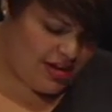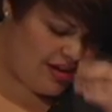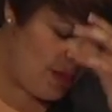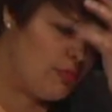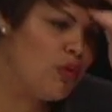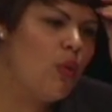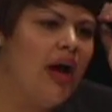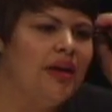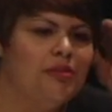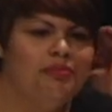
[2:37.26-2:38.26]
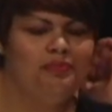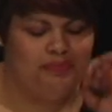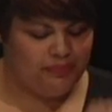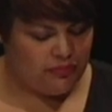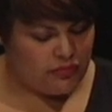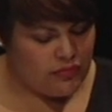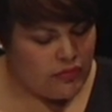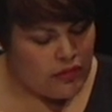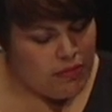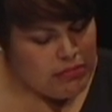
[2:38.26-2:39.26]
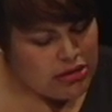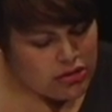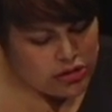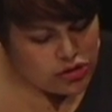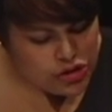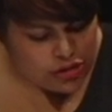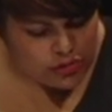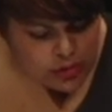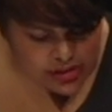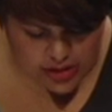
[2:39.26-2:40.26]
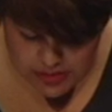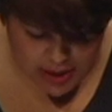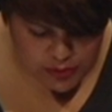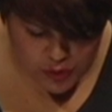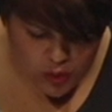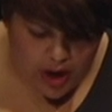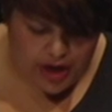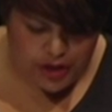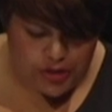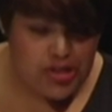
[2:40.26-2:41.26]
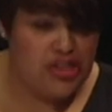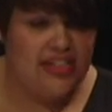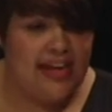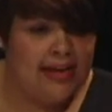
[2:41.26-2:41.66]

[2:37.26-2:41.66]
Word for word: Number one, miracles do sometimes require you to cheat at